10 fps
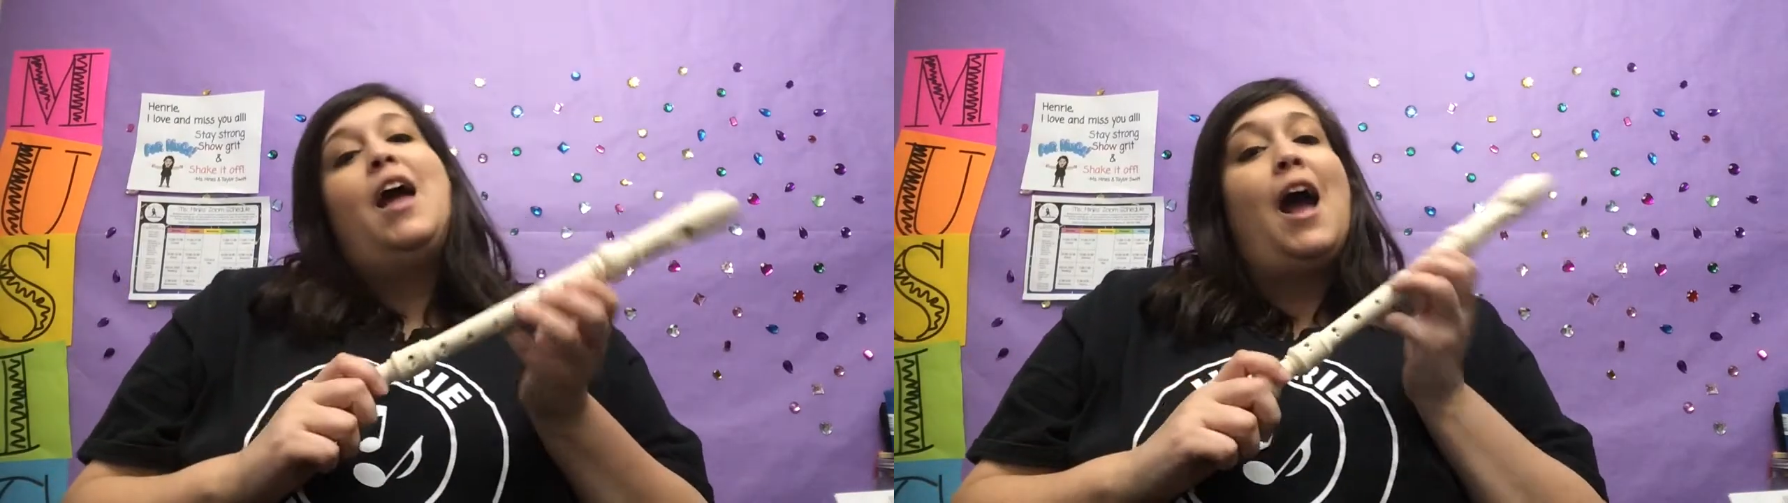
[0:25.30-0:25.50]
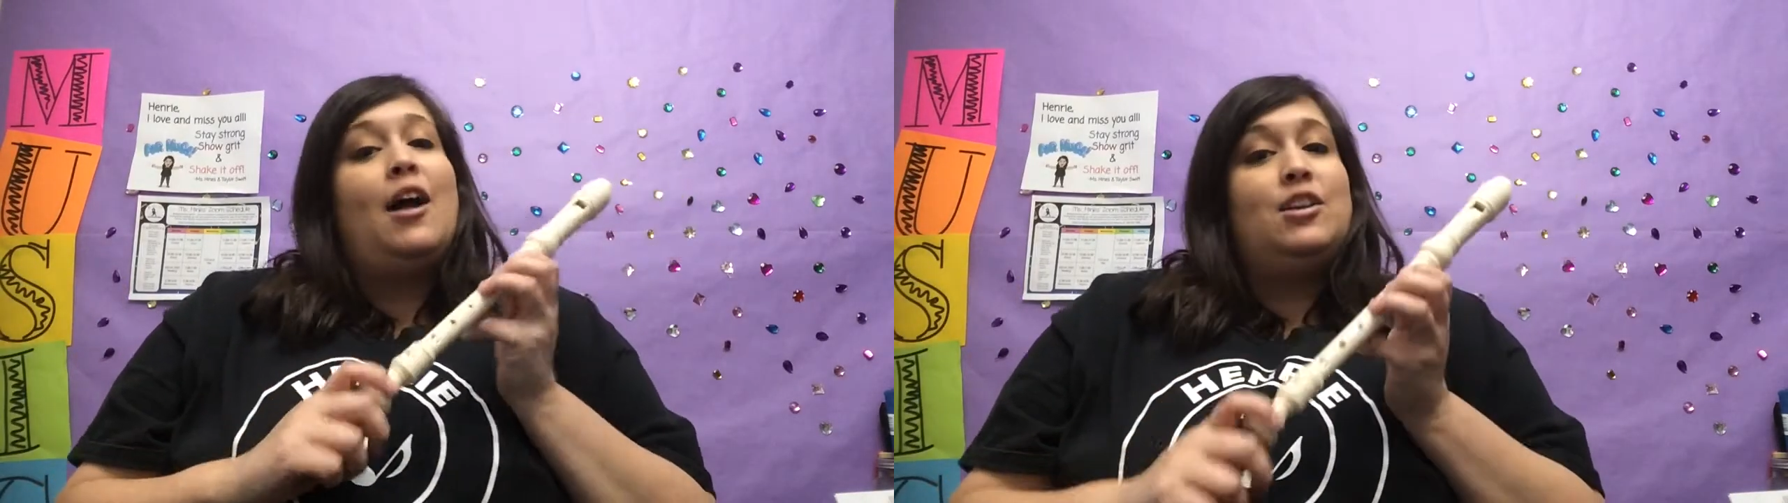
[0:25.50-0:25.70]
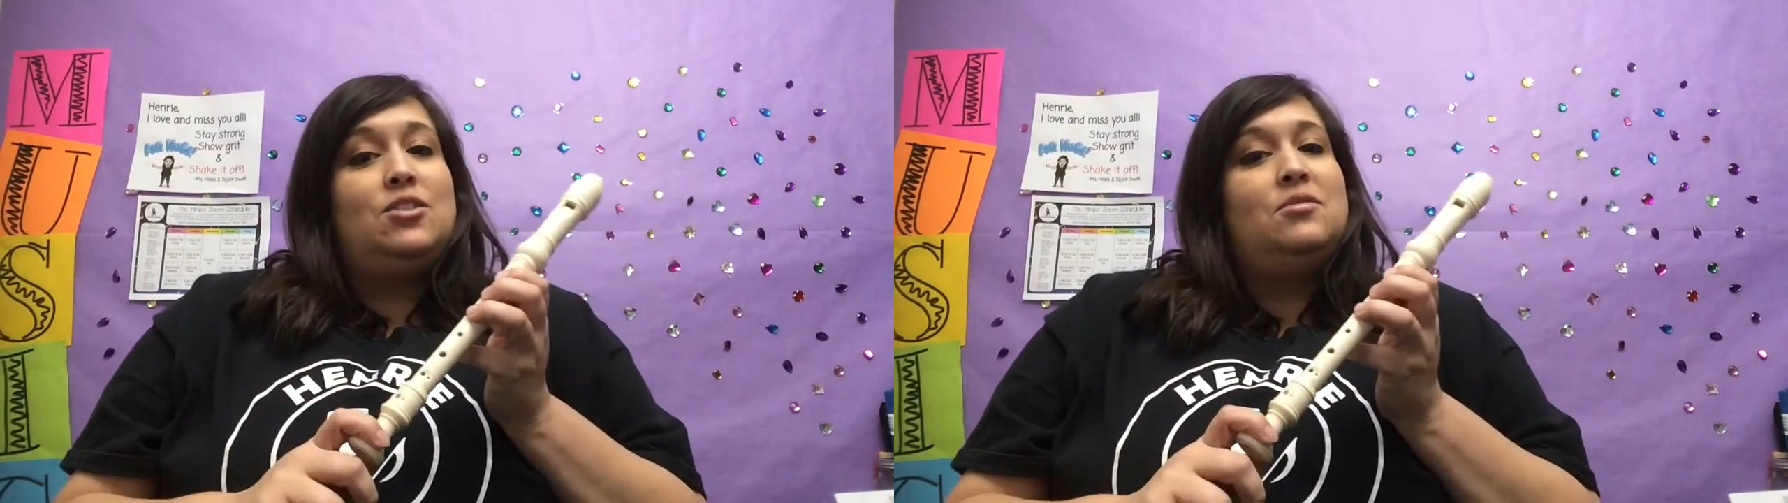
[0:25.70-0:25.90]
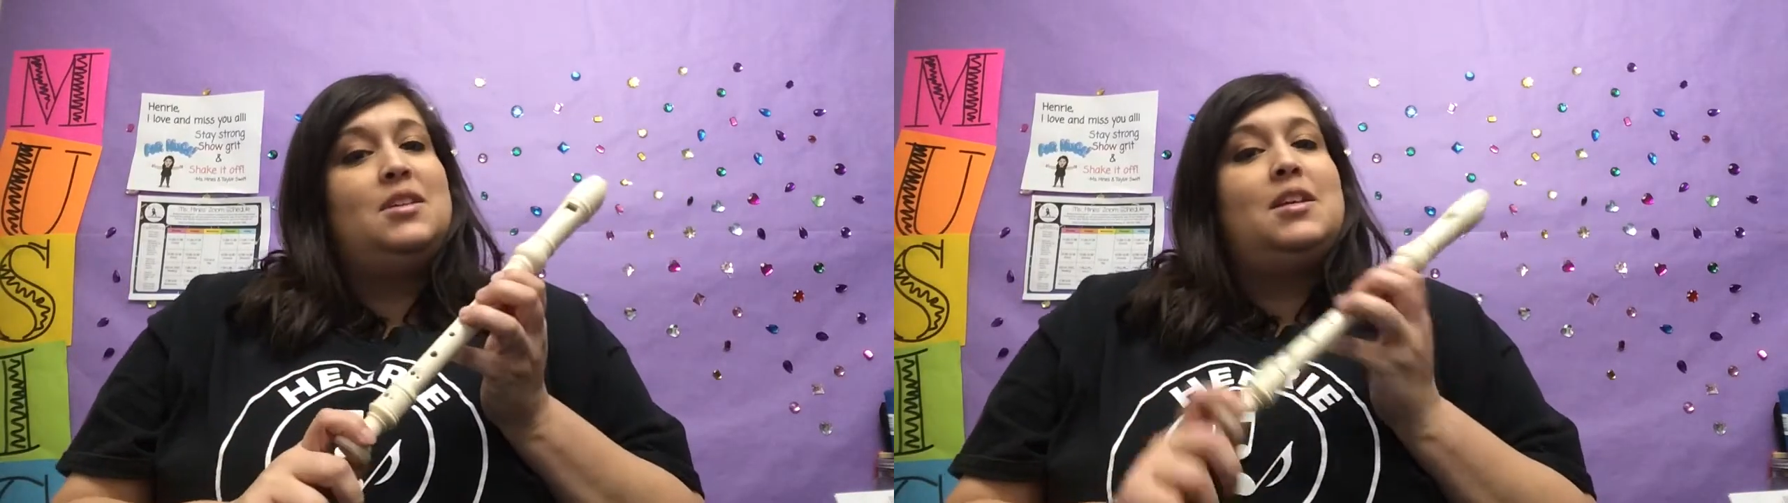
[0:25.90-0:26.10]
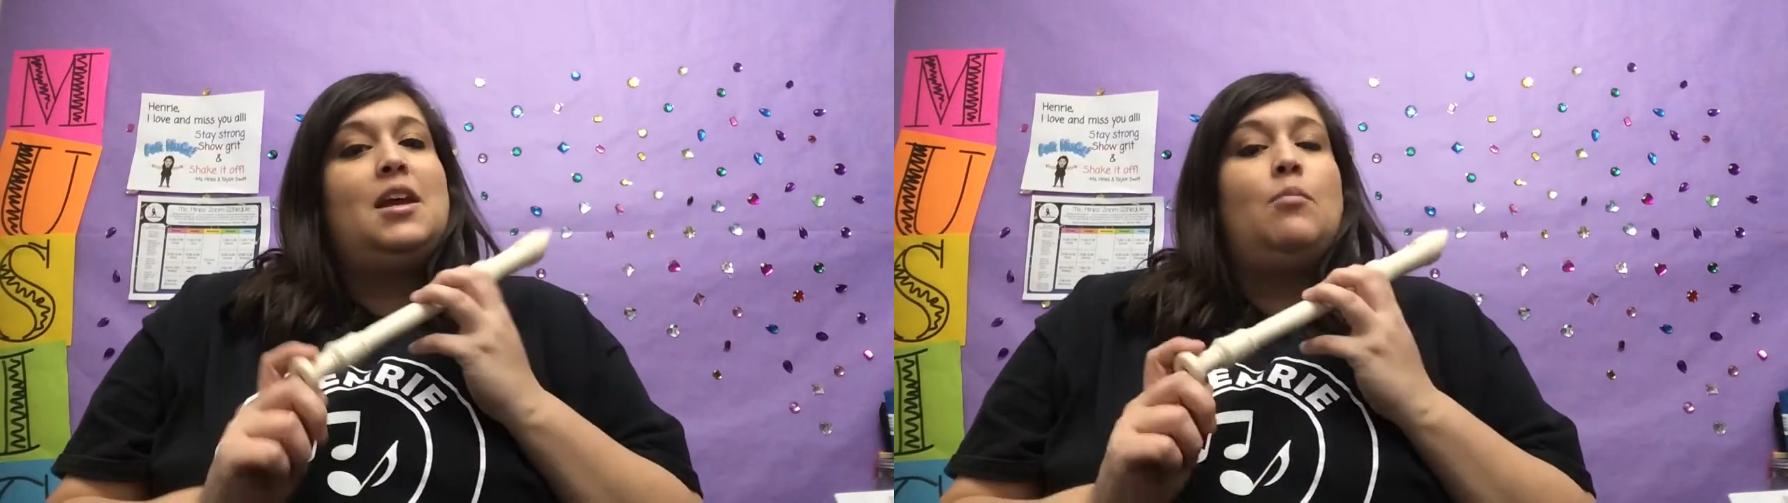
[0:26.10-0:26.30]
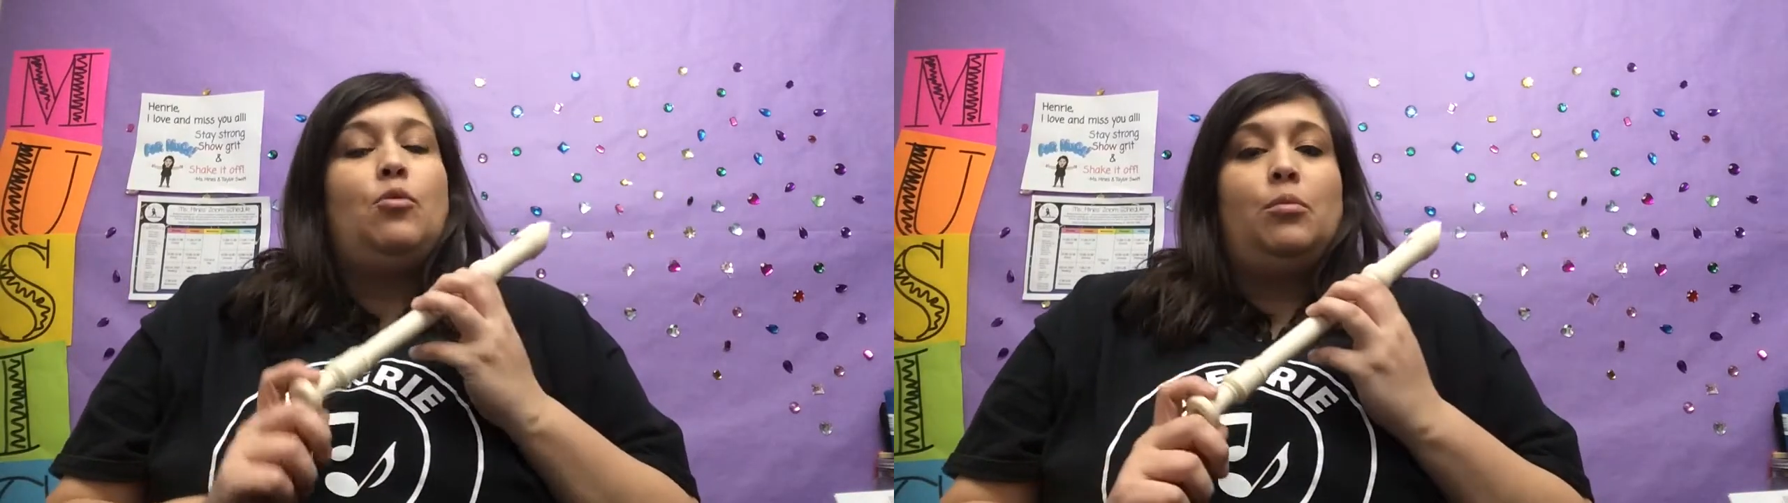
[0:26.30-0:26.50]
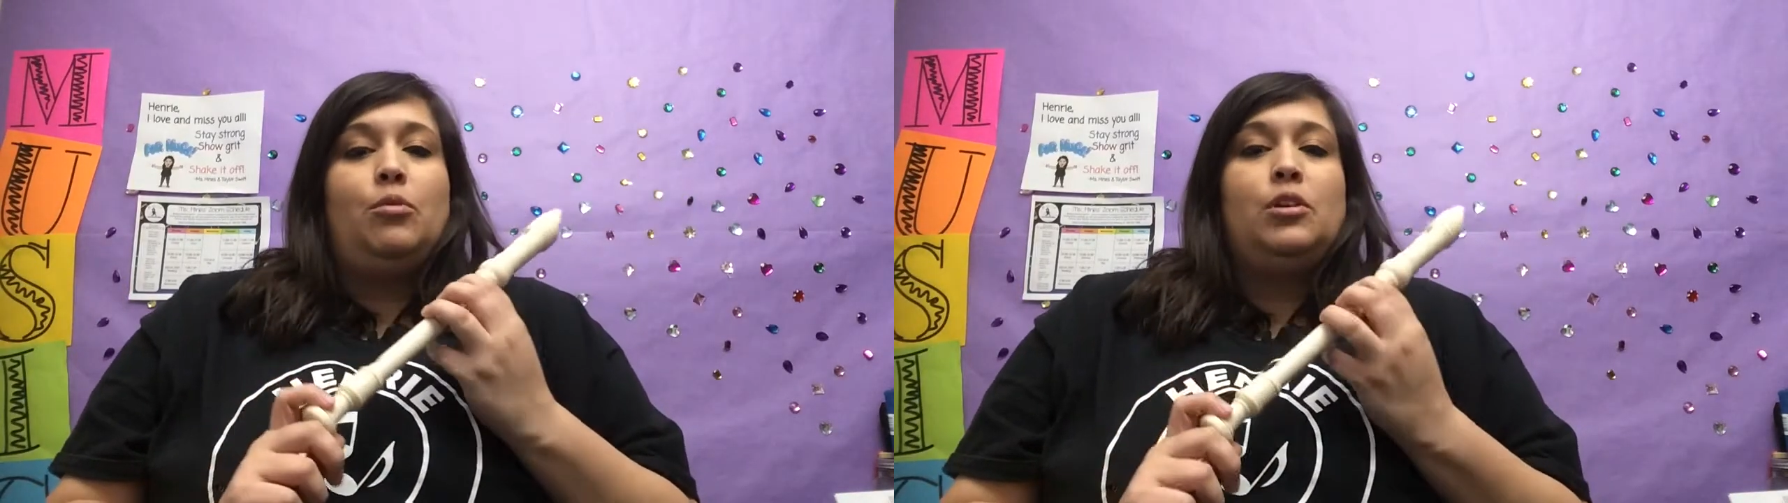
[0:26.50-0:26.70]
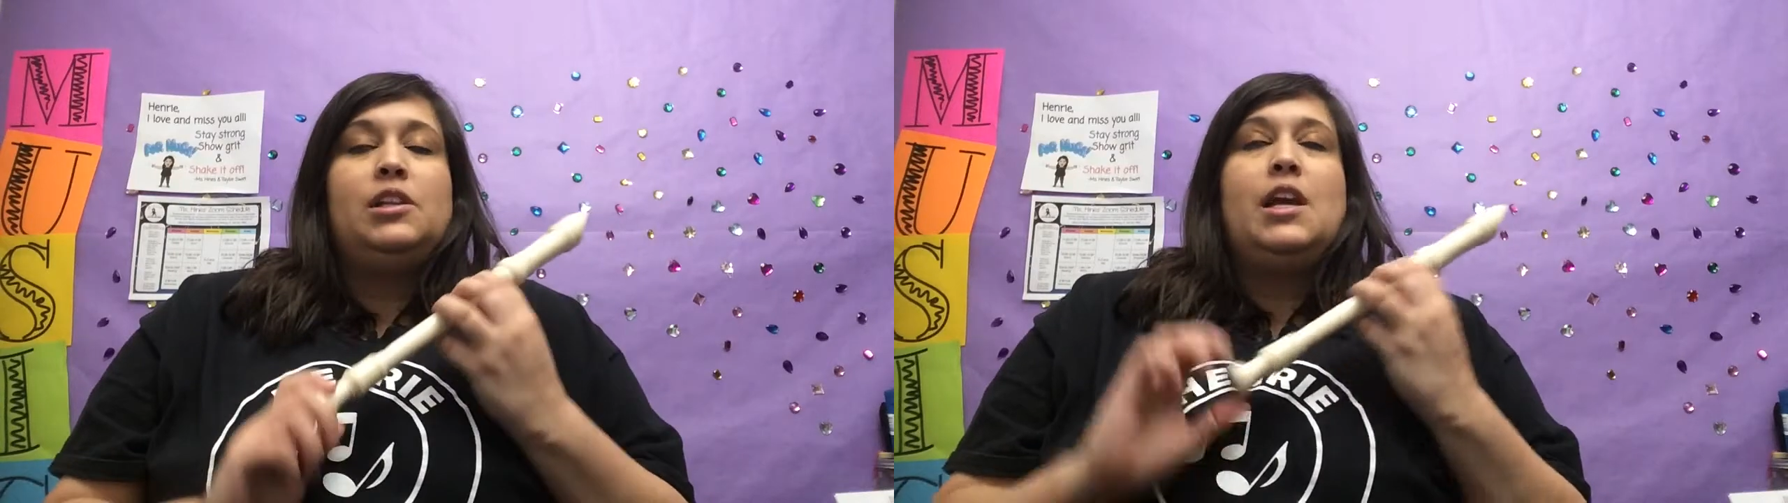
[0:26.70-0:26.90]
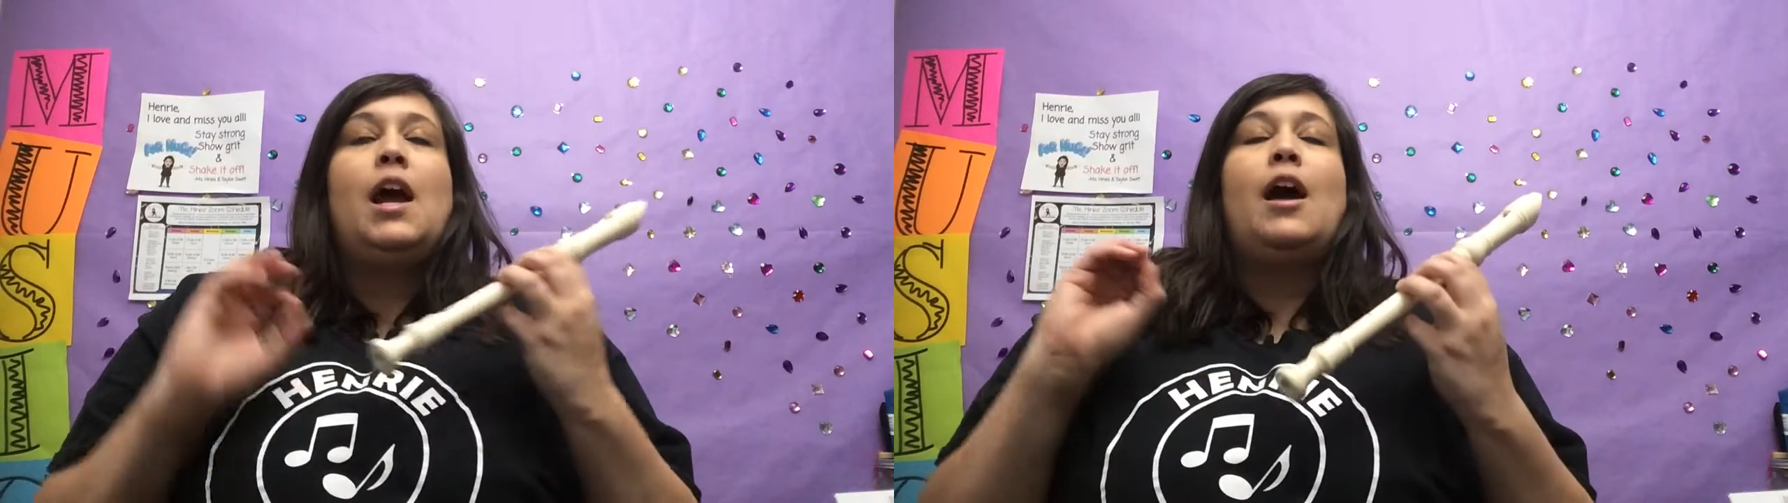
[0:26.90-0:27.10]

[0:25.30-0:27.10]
how to use it, and more importantly,